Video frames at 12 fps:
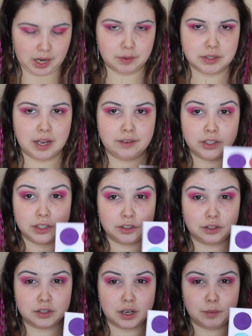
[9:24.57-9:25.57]
I was having a
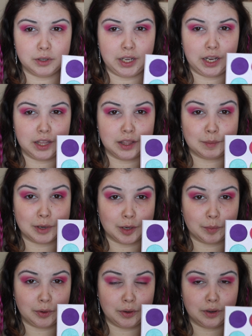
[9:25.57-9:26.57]
little trouble getting the
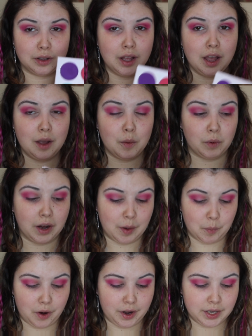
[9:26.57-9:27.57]
purple where
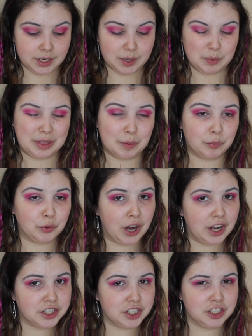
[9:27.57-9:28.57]
I wanted it with a
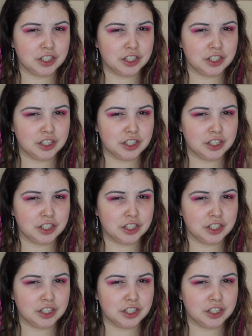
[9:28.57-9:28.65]
brush.